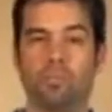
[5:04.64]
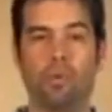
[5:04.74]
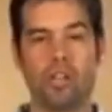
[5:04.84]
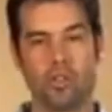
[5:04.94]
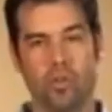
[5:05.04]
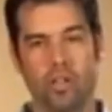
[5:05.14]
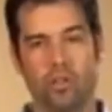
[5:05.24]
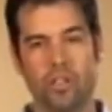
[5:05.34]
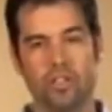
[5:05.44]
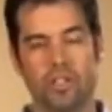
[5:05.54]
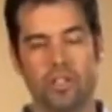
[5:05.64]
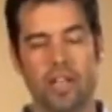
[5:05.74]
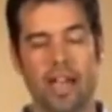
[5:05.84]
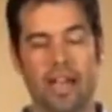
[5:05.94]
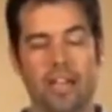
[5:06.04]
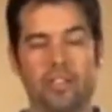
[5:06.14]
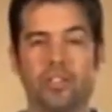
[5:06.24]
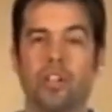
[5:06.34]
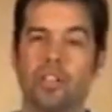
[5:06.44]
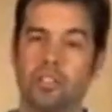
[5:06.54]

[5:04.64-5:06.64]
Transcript: pressure increases. As